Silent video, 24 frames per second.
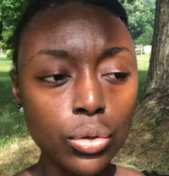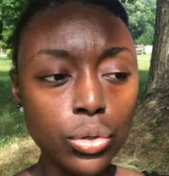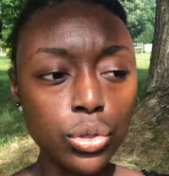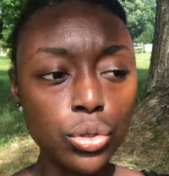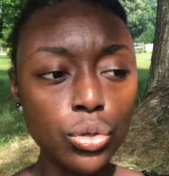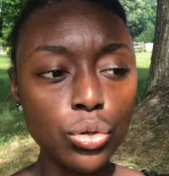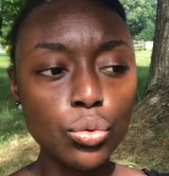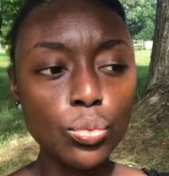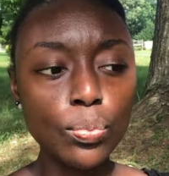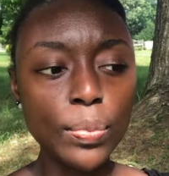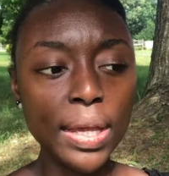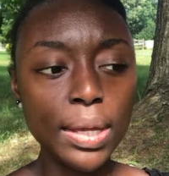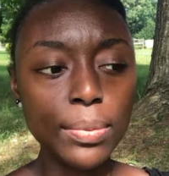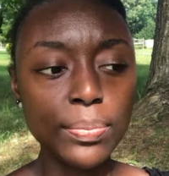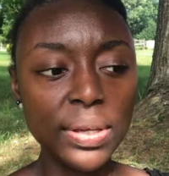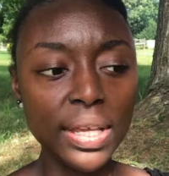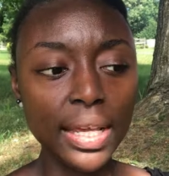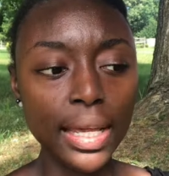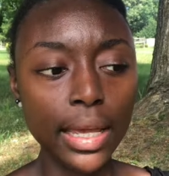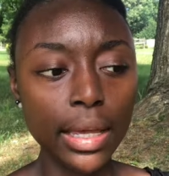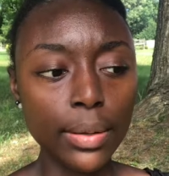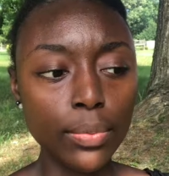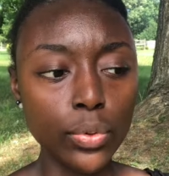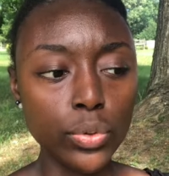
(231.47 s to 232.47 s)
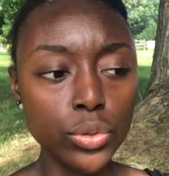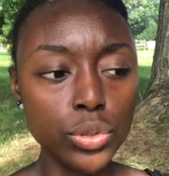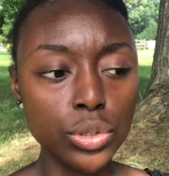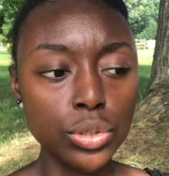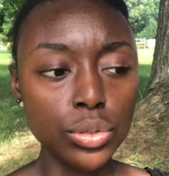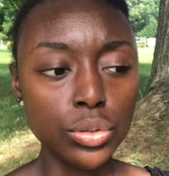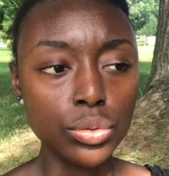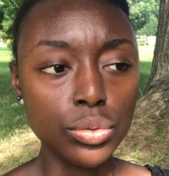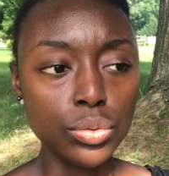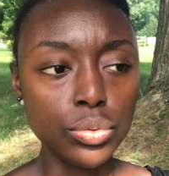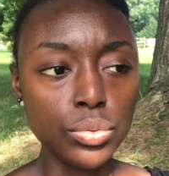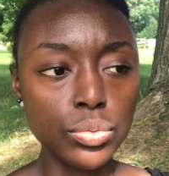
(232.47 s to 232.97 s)
you may be able
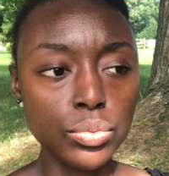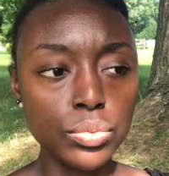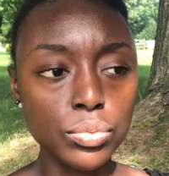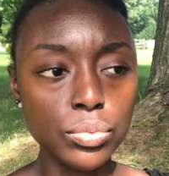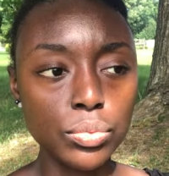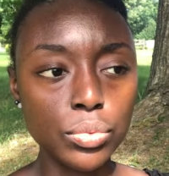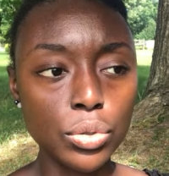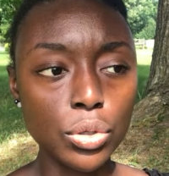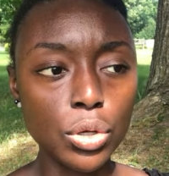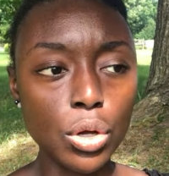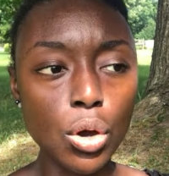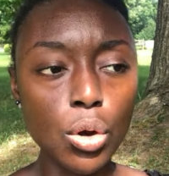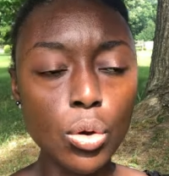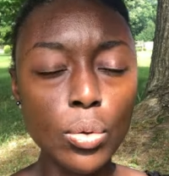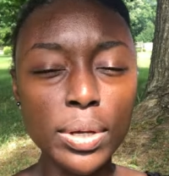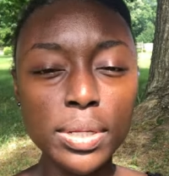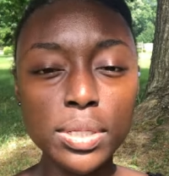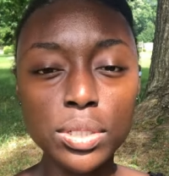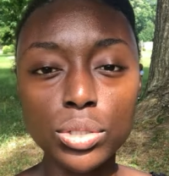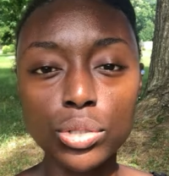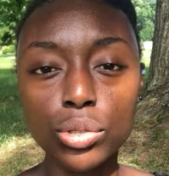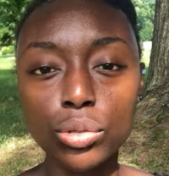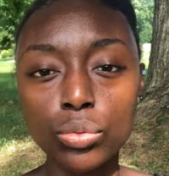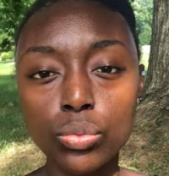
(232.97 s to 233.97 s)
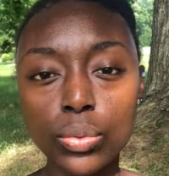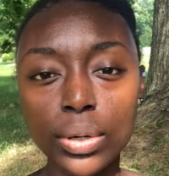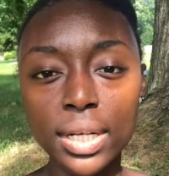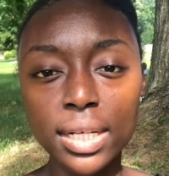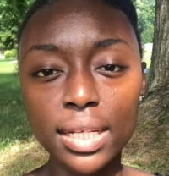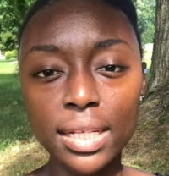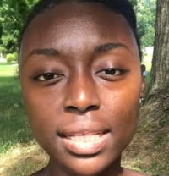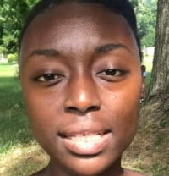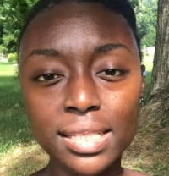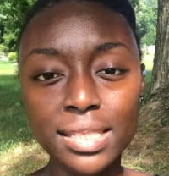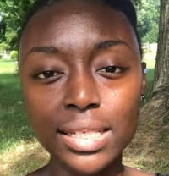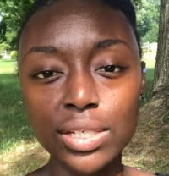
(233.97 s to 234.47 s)
to go into what
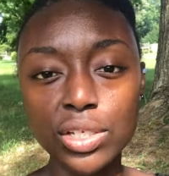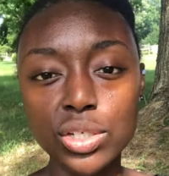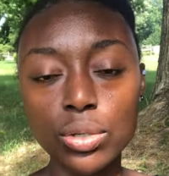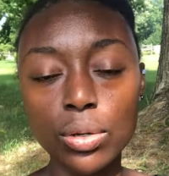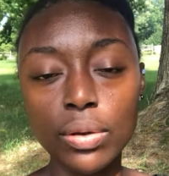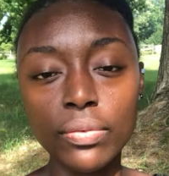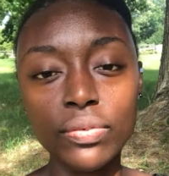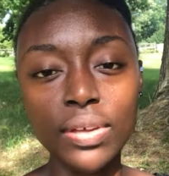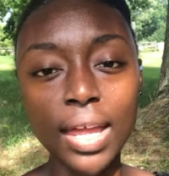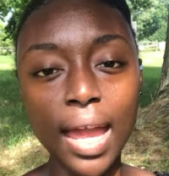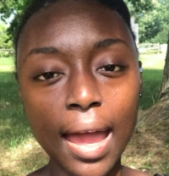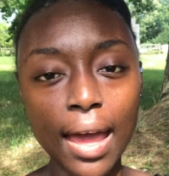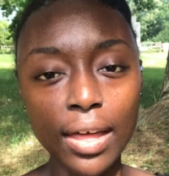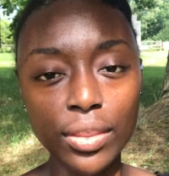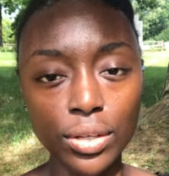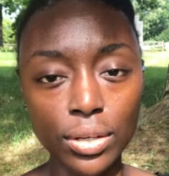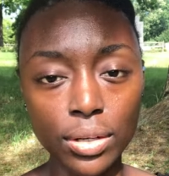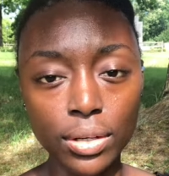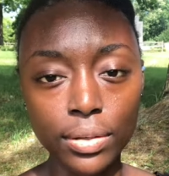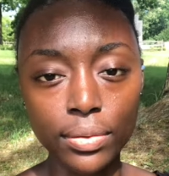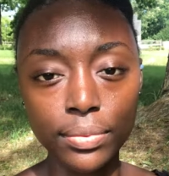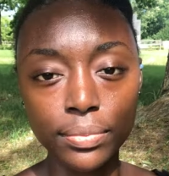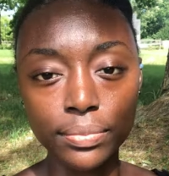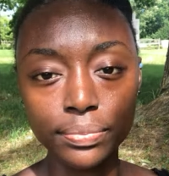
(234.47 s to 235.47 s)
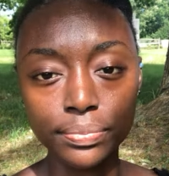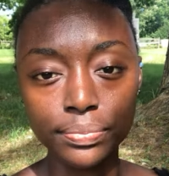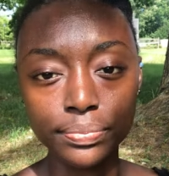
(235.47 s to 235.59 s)
it is that you have gathered,